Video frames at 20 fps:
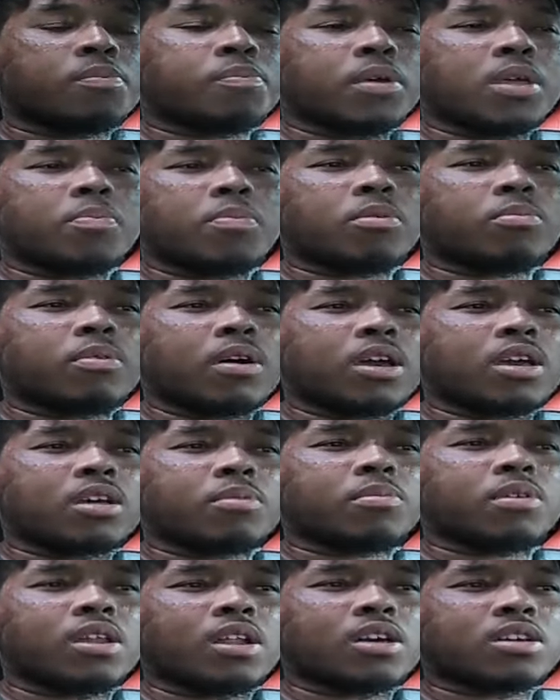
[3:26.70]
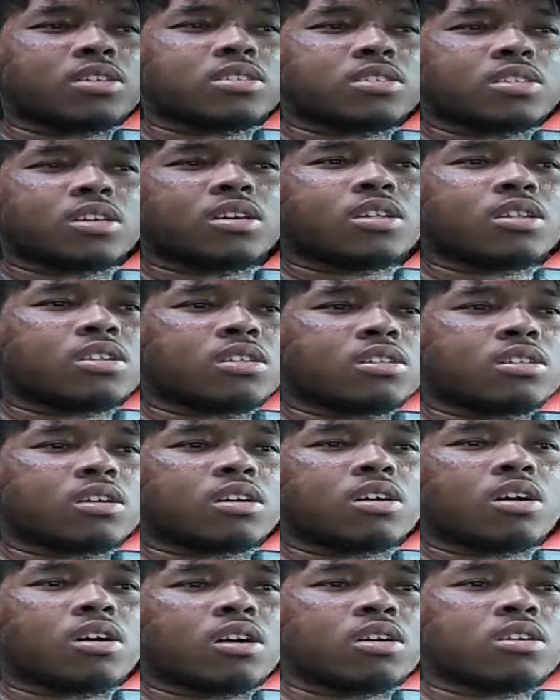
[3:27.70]
people like be like saying
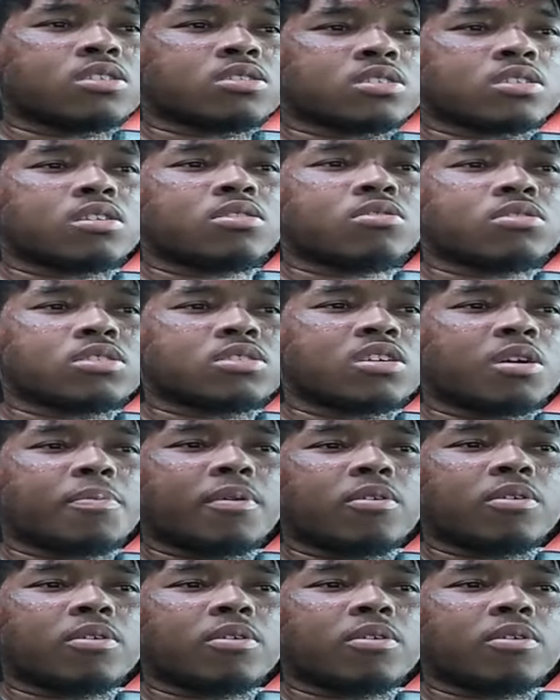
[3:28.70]
the car is slow and stuff,